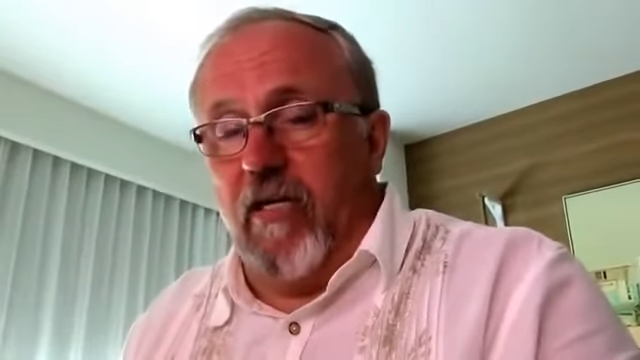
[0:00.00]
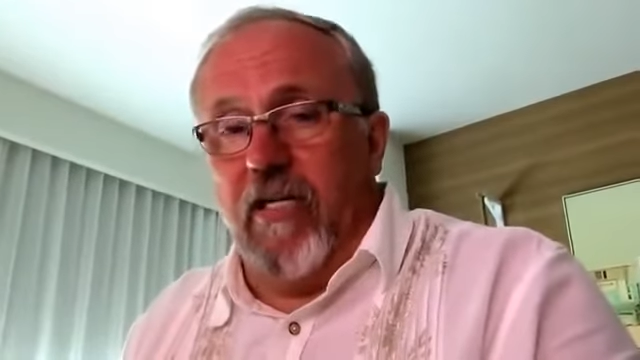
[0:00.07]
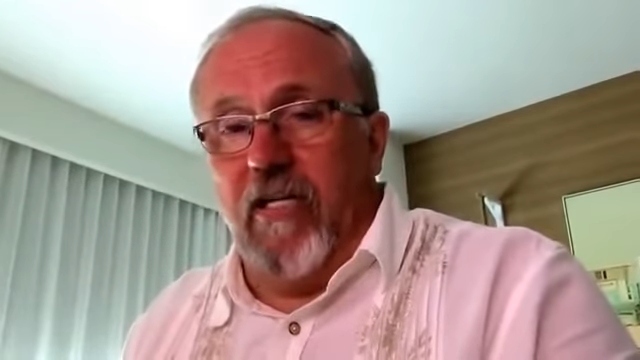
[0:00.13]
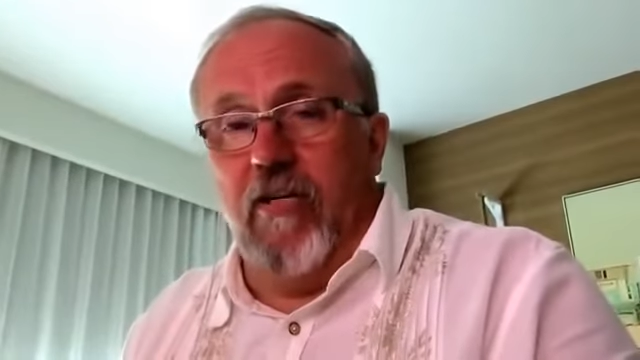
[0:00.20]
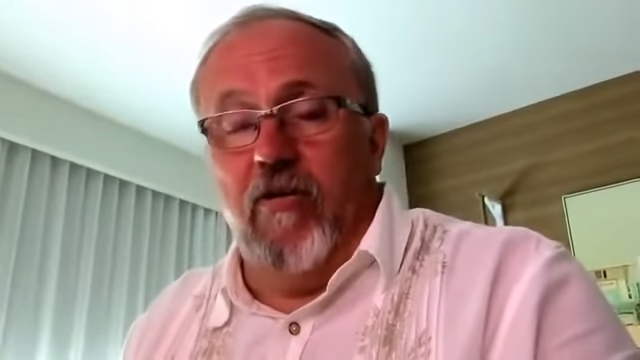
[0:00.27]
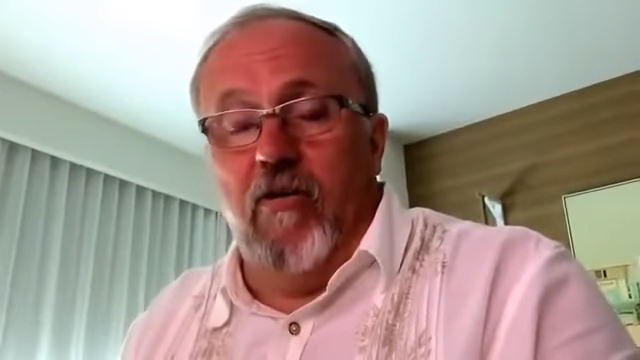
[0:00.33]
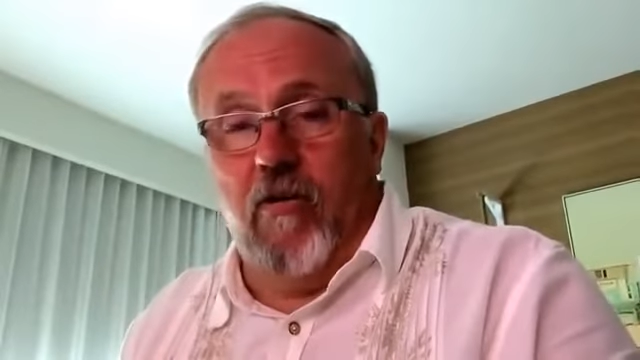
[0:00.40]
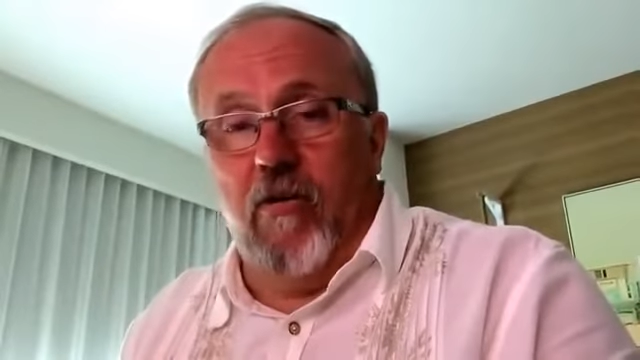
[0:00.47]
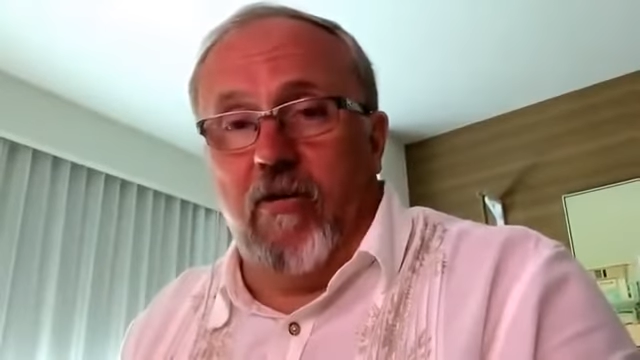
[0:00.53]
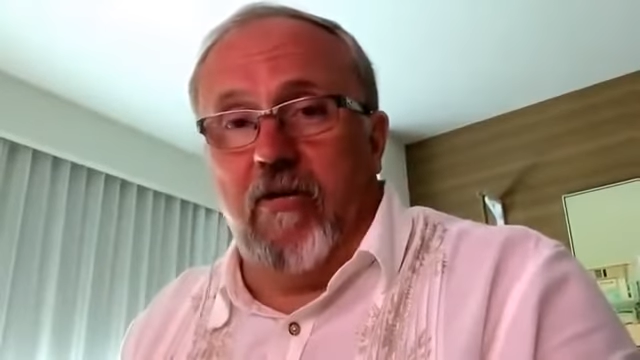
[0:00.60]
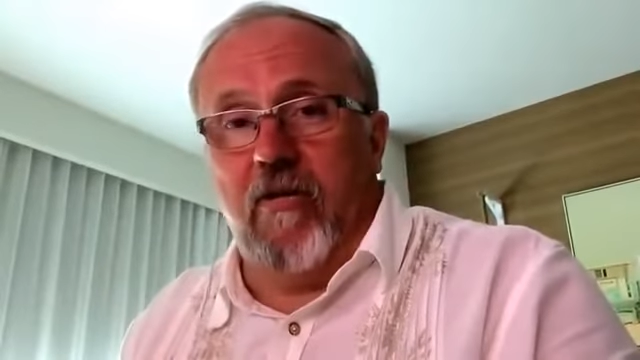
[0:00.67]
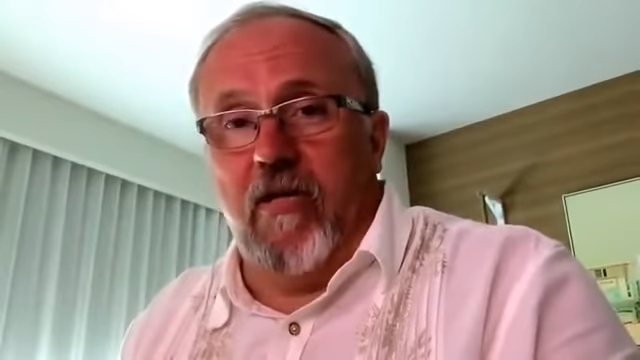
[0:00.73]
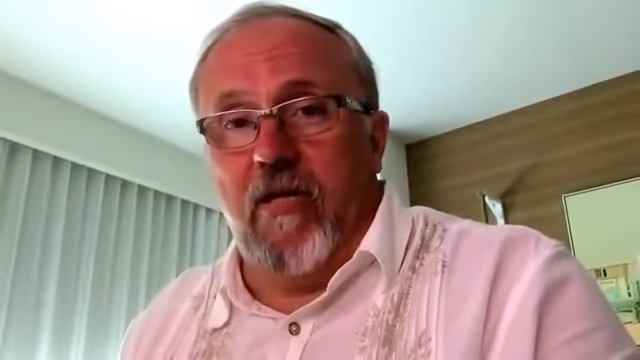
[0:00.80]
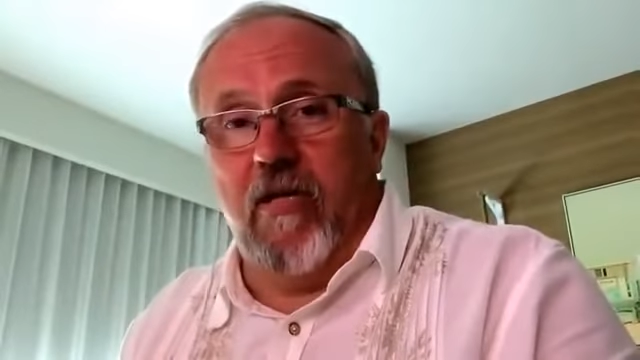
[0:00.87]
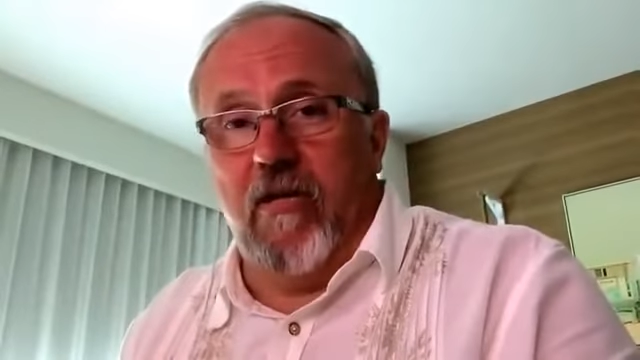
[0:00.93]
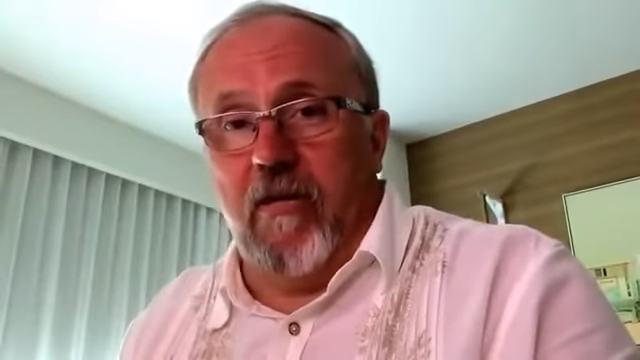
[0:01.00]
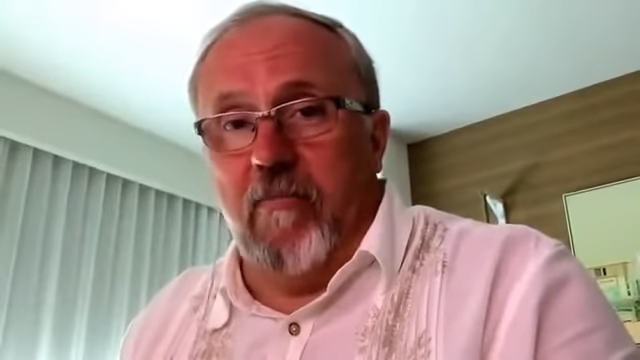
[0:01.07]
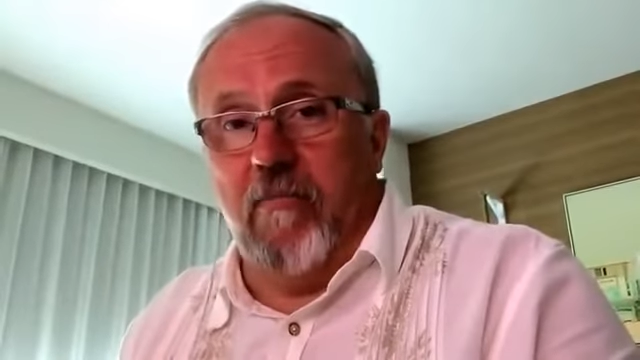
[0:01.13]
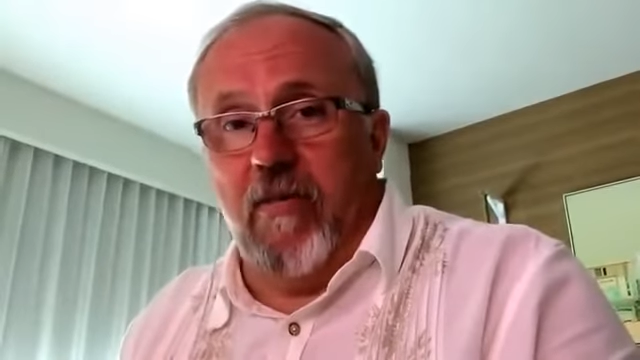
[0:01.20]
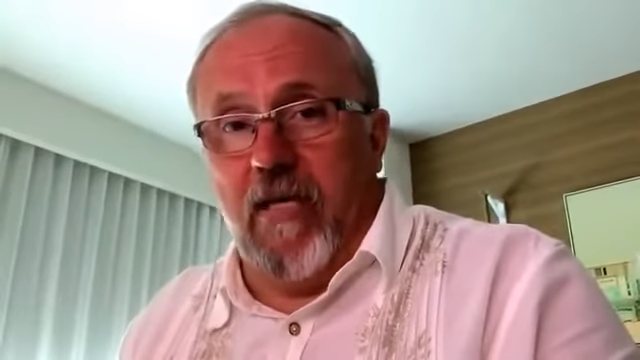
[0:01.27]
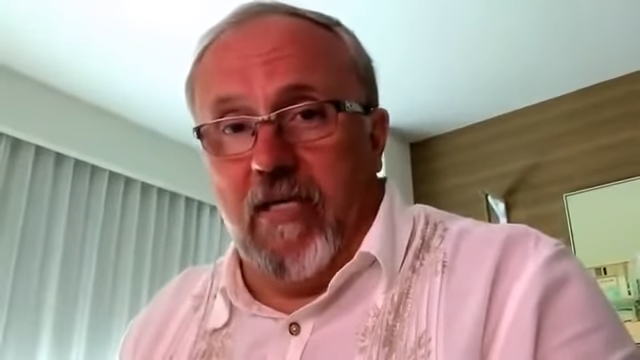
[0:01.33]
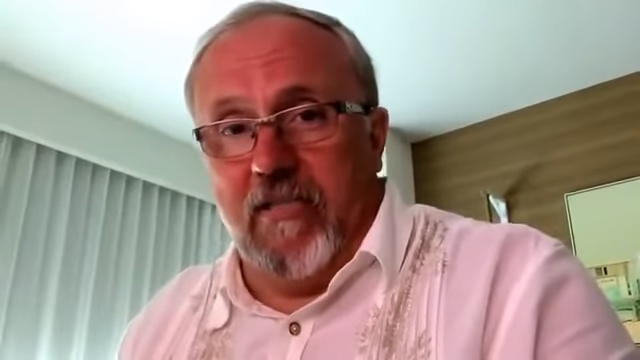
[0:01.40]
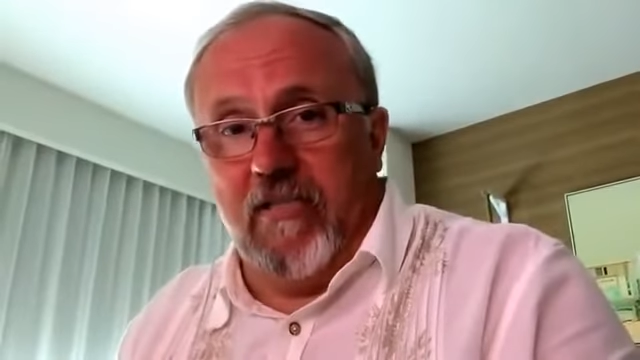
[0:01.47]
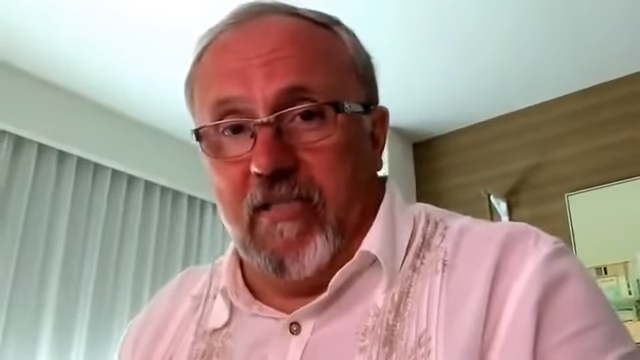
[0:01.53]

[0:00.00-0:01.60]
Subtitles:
in North and